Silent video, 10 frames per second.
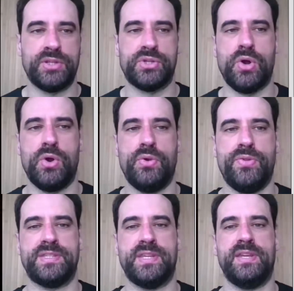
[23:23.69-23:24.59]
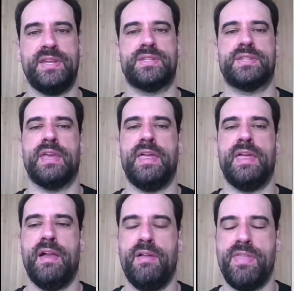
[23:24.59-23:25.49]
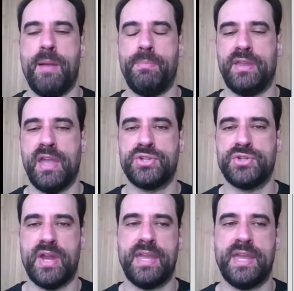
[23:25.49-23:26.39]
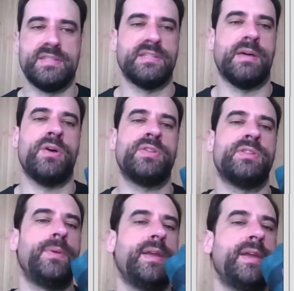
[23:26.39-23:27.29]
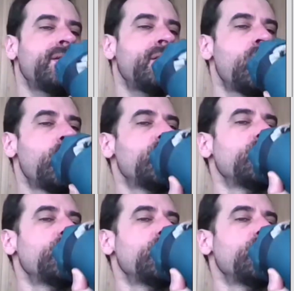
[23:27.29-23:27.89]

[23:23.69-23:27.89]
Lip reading: So this is the application I hinted about at the beginning.